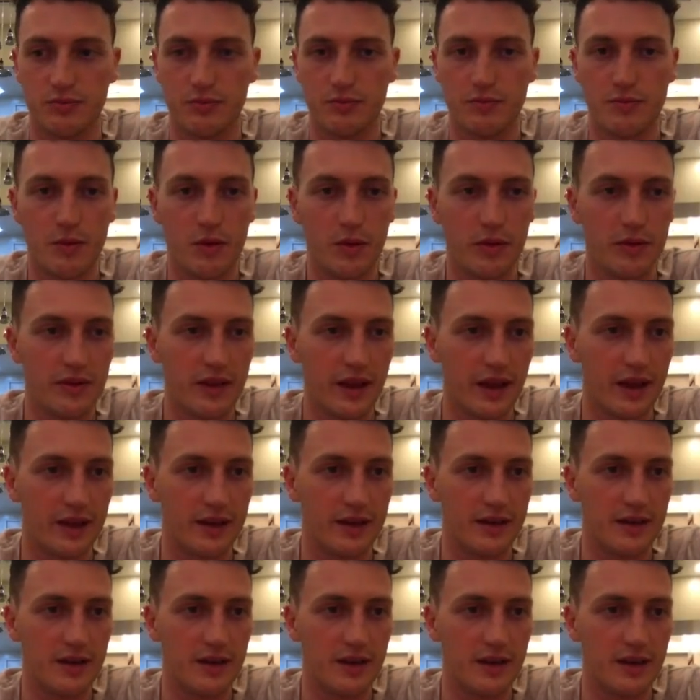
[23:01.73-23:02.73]
more
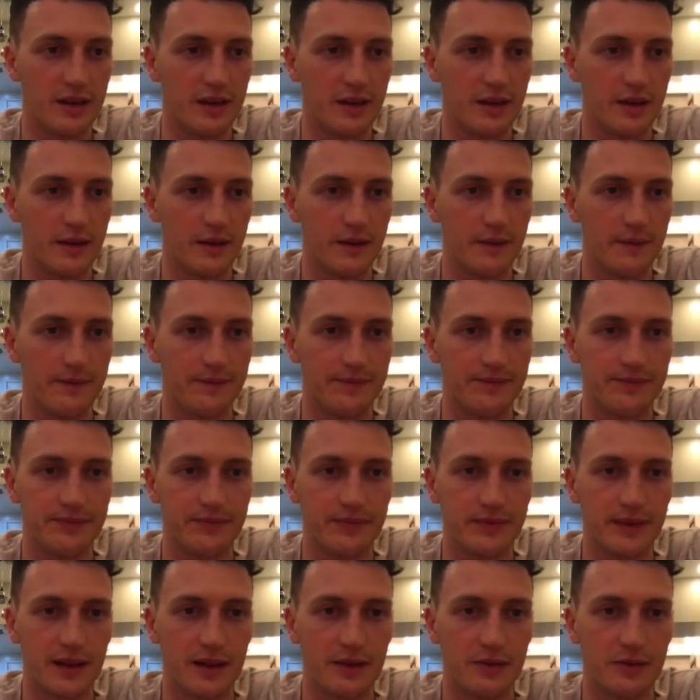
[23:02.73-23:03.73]
than,
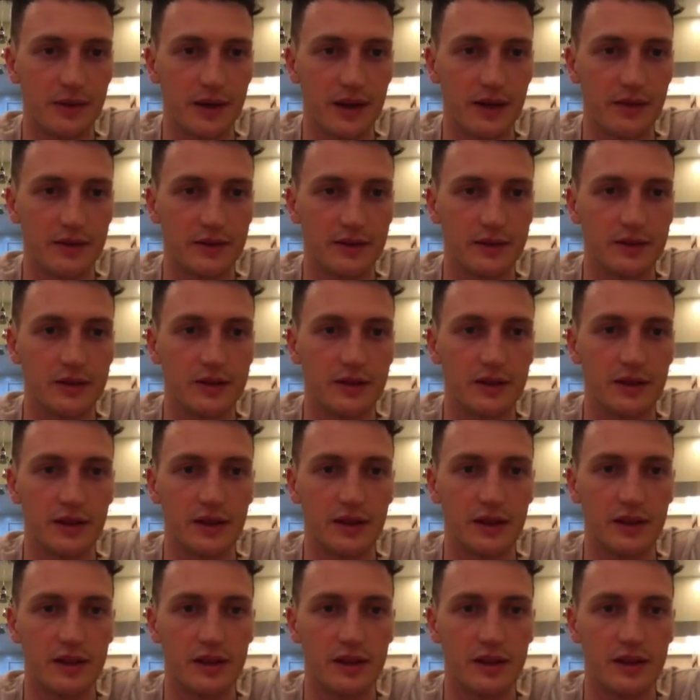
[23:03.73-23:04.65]
if we have a look,